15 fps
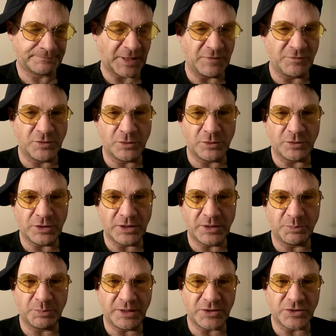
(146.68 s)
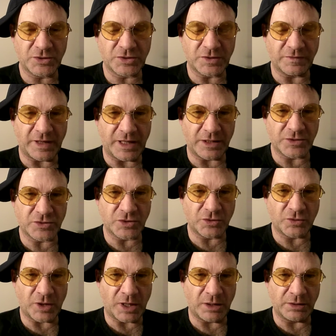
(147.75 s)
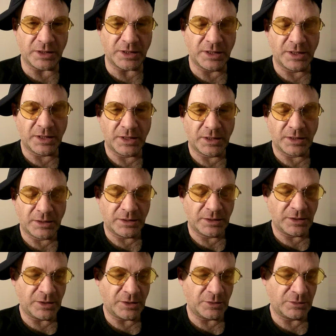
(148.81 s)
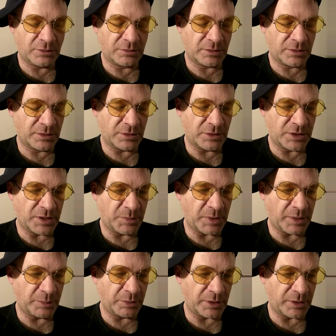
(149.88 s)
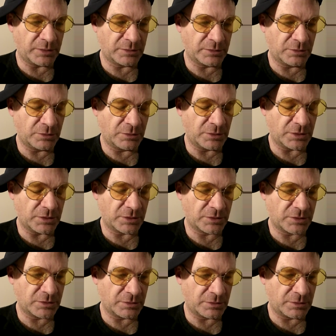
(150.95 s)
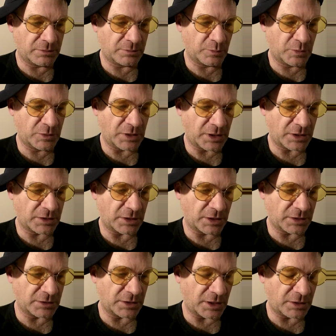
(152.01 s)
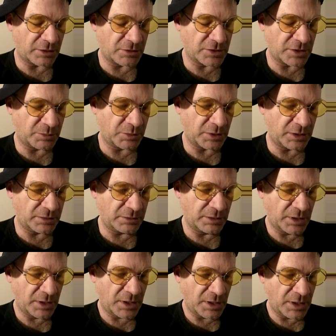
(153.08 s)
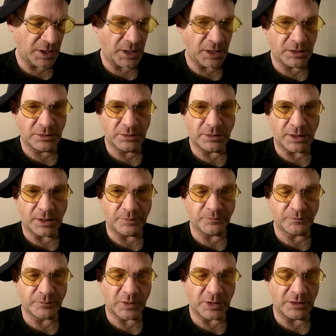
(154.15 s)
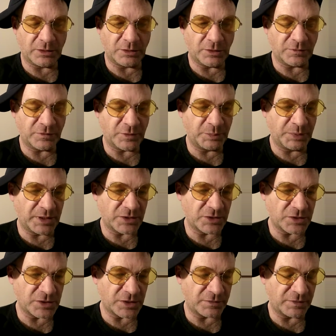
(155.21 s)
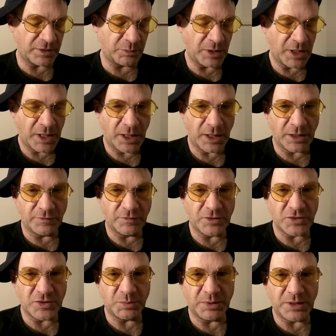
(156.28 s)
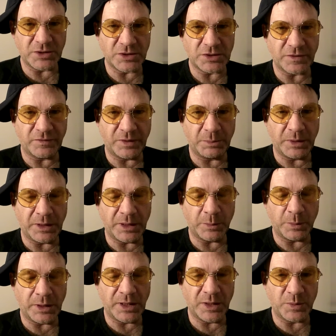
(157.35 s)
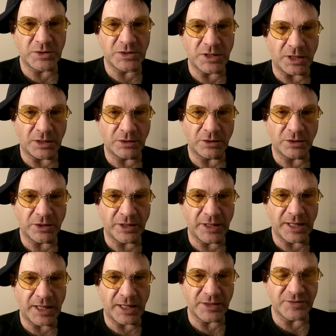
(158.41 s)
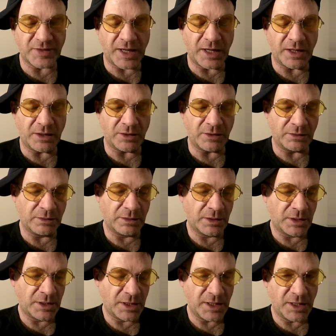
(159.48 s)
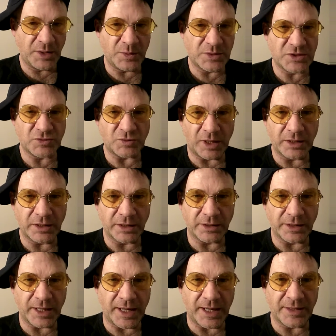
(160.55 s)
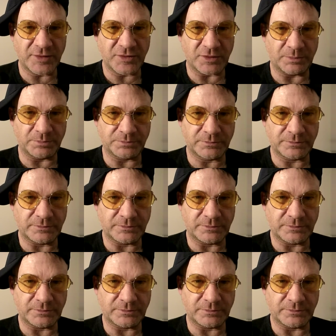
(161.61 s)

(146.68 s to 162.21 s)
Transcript: If you look at pictures of Aleister Crowley, look him up on Google or DuckDuckDuck or something, and look for pictures of him. And if you see pictures of him when he was younger and he had his hair, he was strikingly handsome.